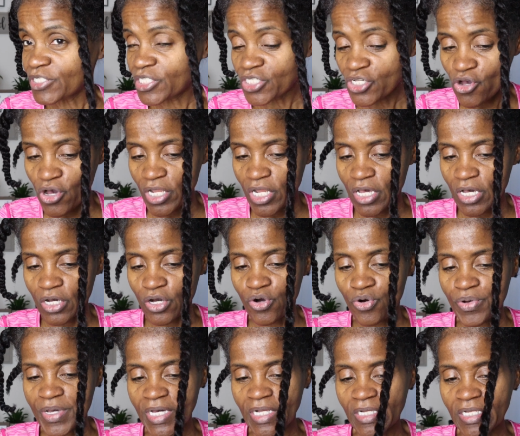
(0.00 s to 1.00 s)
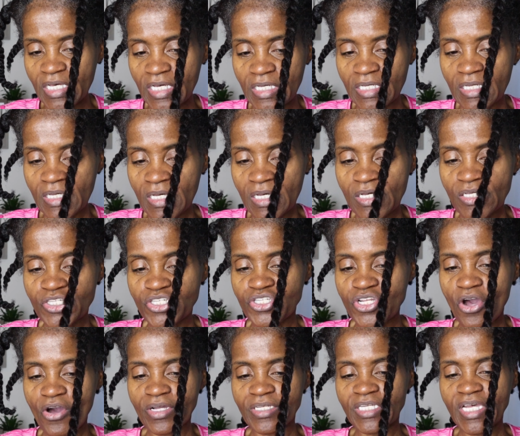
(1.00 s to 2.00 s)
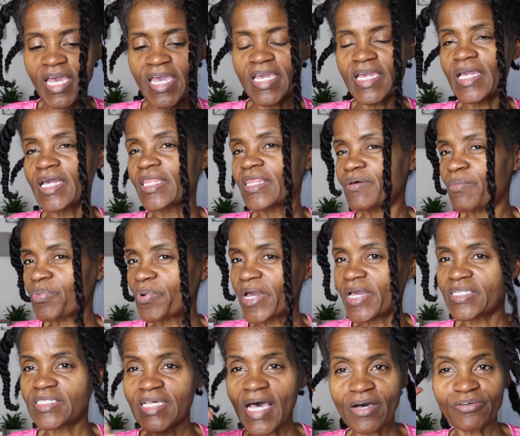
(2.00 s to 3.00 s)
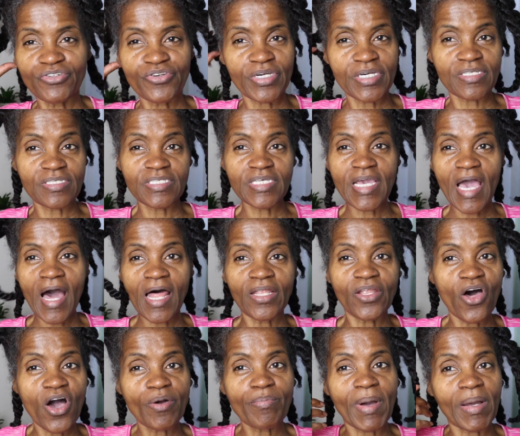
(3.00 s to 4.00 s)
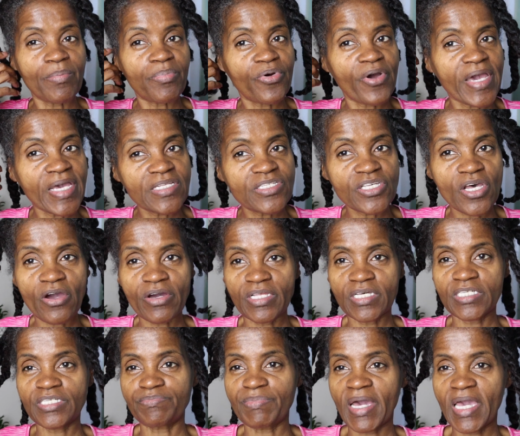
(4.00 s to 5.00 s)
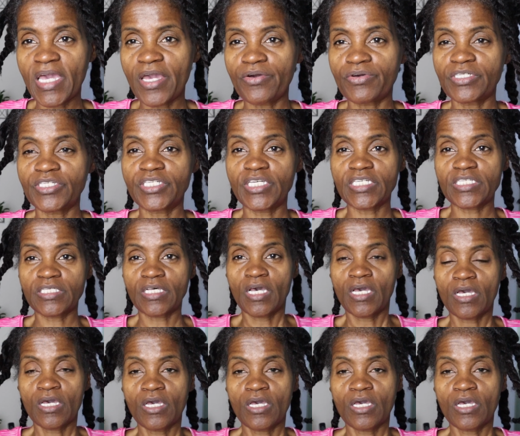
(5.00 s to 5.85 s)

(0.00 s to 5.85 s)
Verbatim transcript: just gonna quickly start taking the braids out. You can see how long my braids are. My hair is just